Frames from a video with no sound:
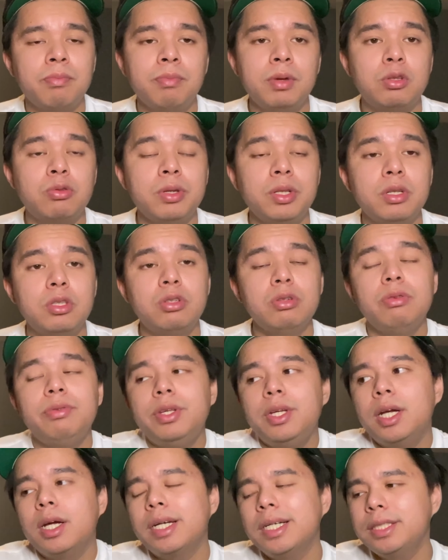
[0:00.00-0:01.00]
between the two of
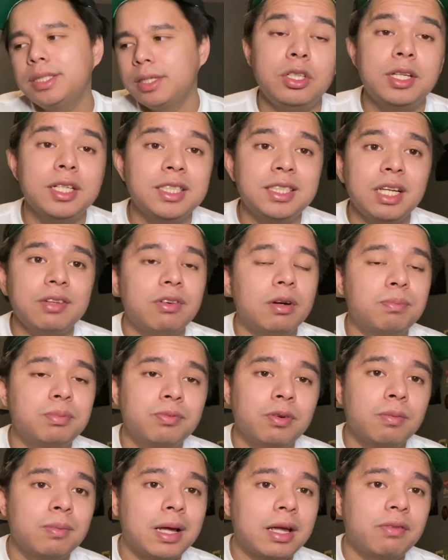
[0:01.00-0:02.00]
you guys. You can save up
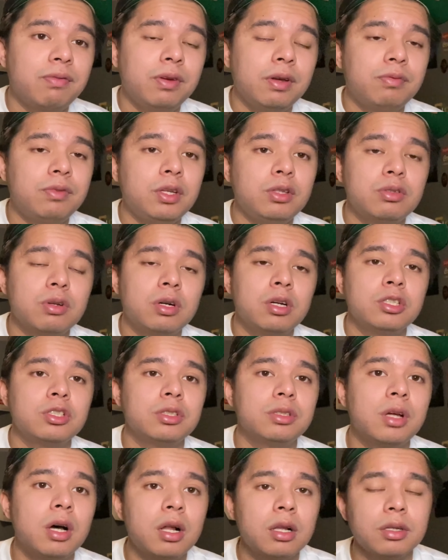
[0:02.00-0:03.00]
from like $50 to
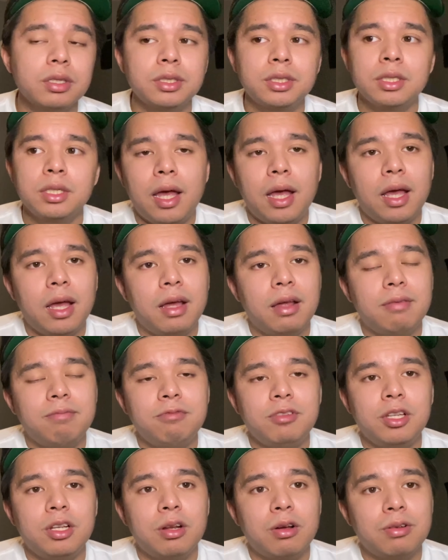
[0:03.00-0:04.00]
$100, and
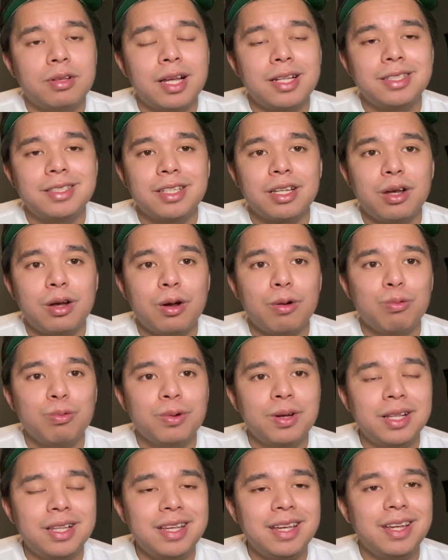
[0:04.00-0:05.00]
that's a
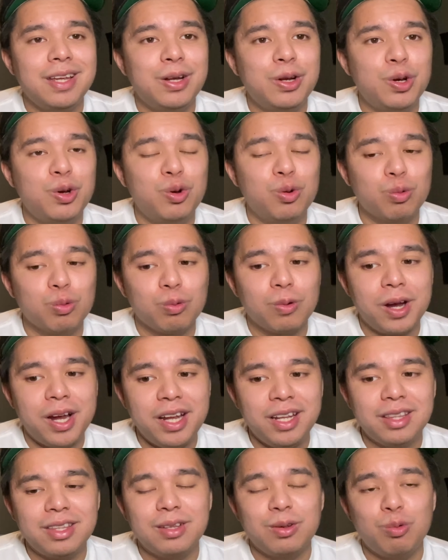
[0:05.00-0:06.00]
really
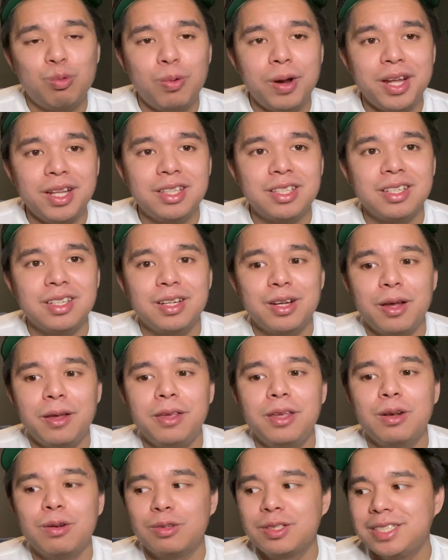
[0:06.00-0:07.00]
great way to
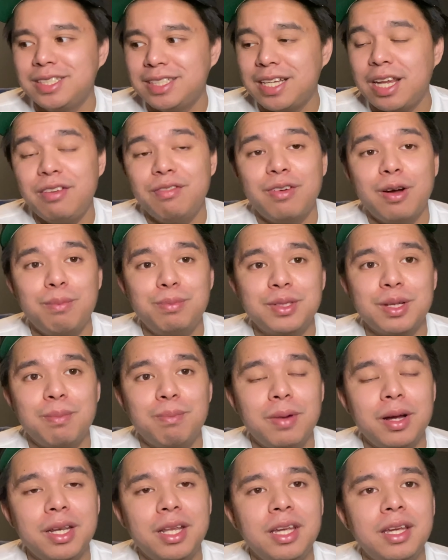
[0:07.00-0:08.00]
save up some
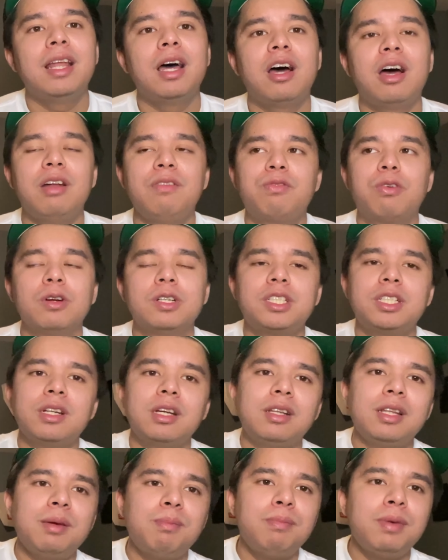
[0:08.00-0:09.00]
money.
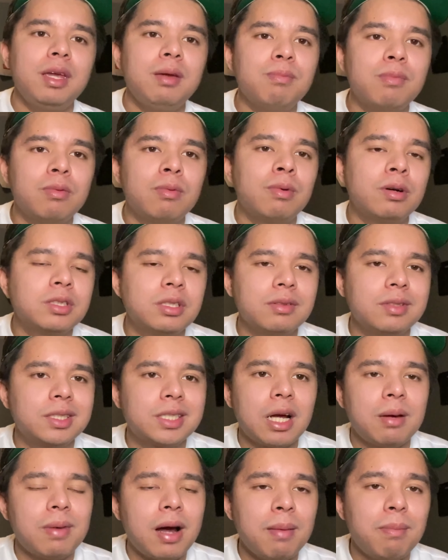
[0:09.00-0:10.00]
Unfortunately, most of the
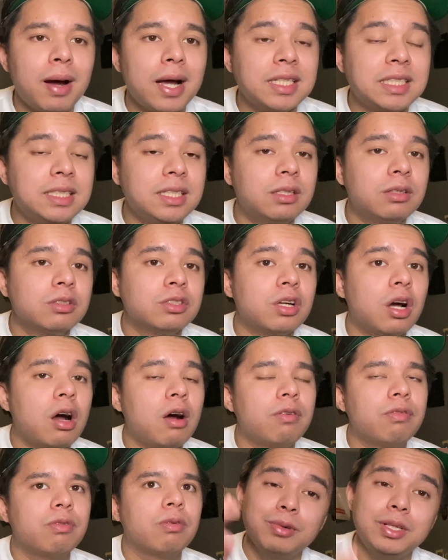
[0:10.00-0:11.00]
time I buy sneakers
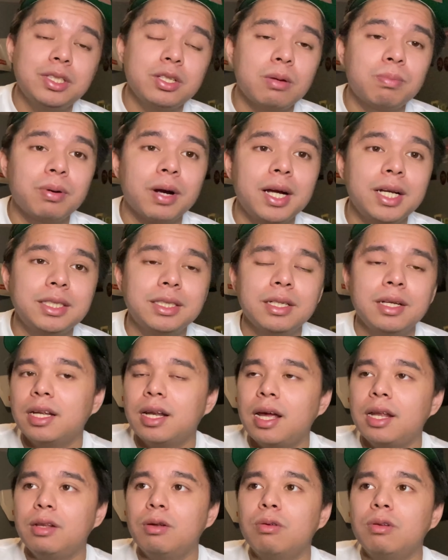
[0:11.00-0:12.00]
off resale price, and
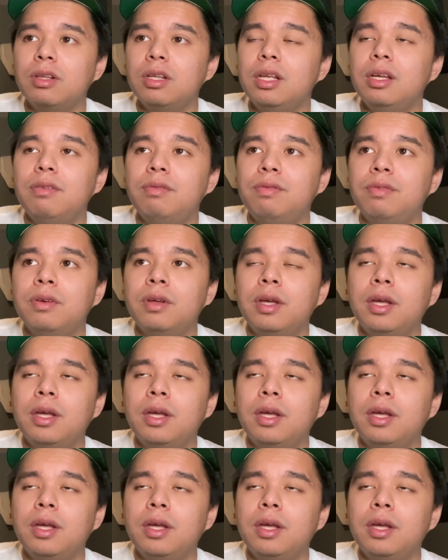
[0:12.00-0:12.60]
I don't live